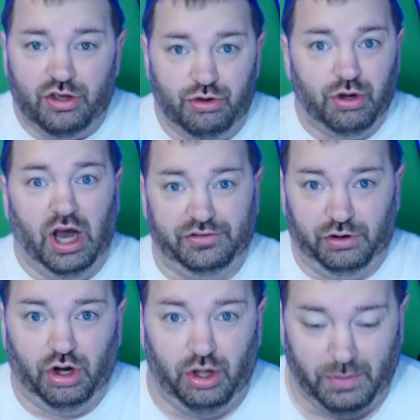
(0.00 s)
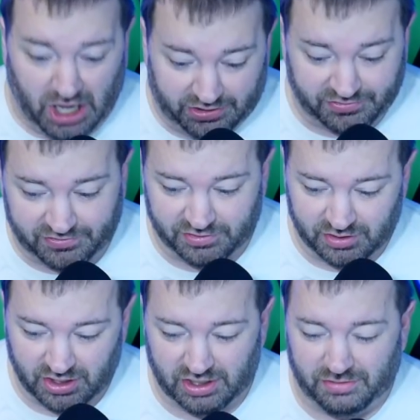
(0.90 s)
you guys are all bots
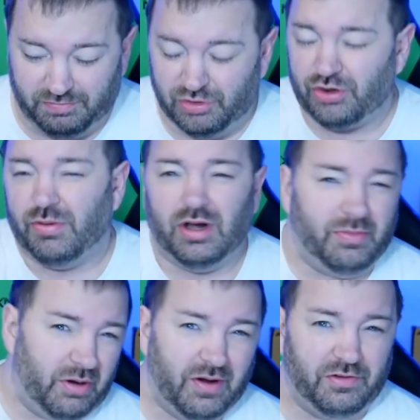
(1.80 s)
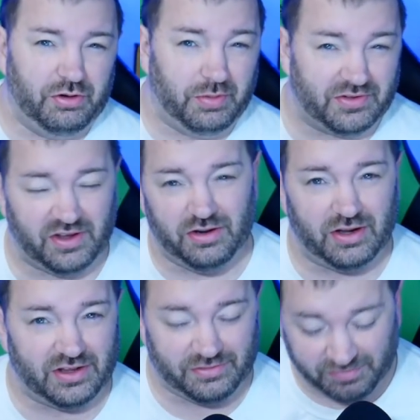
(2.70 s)
and took away all my revenue by saying
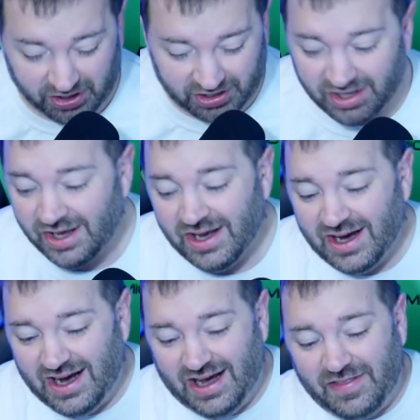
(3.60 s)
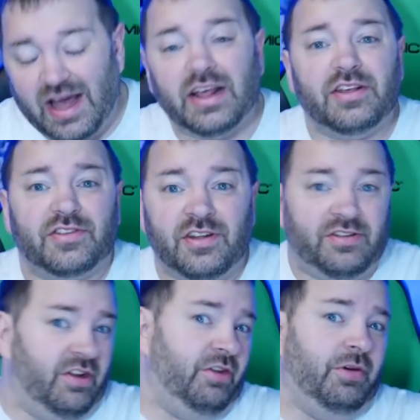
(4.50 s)
you guys are fake. That is
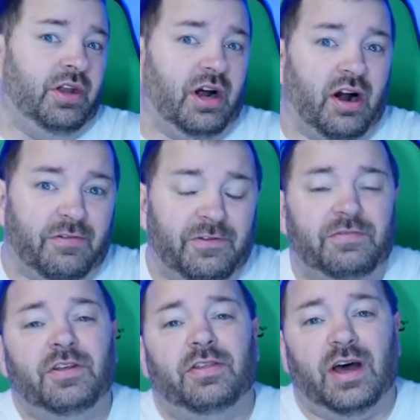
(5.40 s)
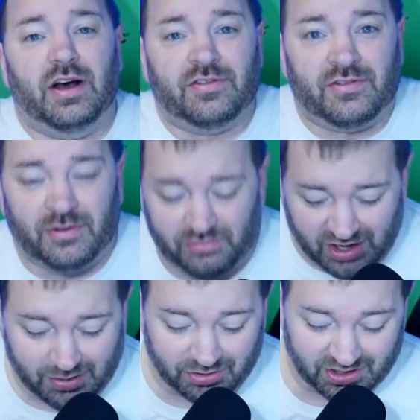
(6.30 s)
continuing our 50,000
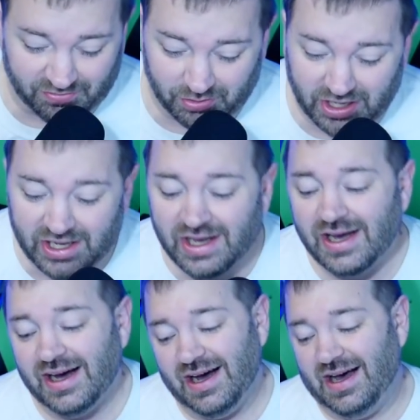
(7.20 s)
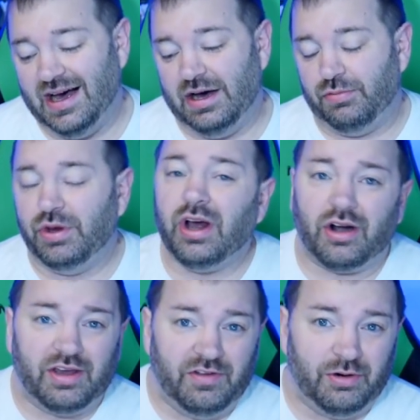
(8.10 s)
subscriber giveaway. We
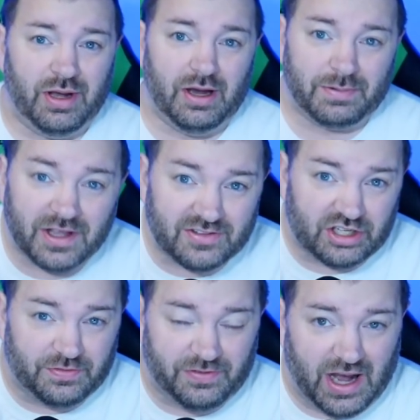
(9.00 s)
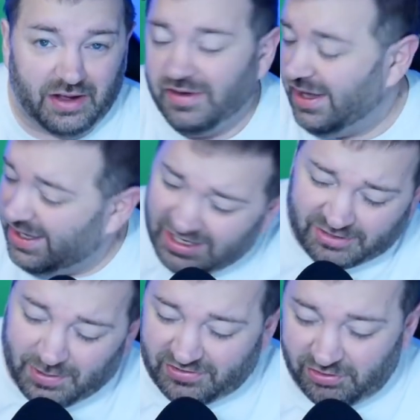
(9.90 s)
are giving away a PlayStation 5, an Xbox